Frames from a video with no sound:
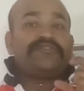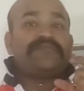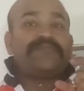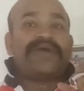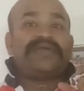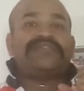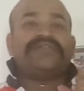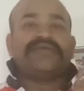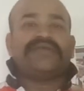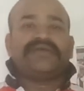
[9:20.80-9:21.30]

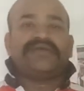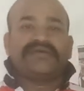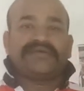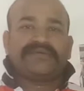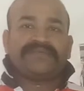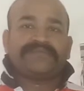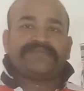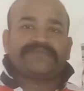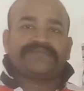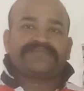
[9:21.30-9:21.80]
smashing.
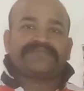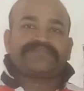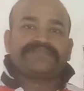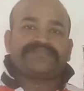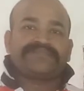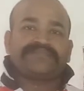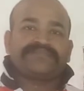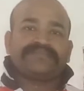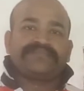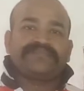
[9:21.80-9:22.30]

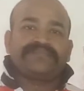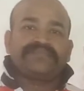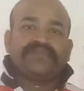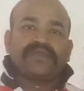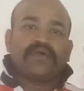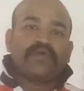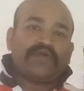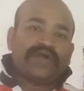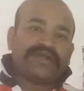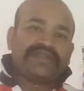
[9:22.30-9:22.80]

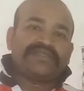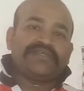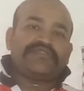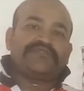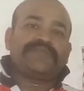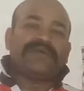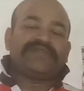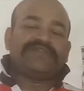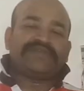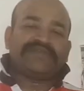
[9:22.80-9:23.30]
What is
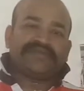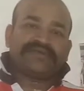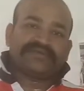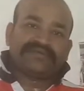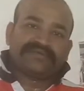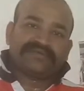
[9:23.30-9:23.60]
smashing?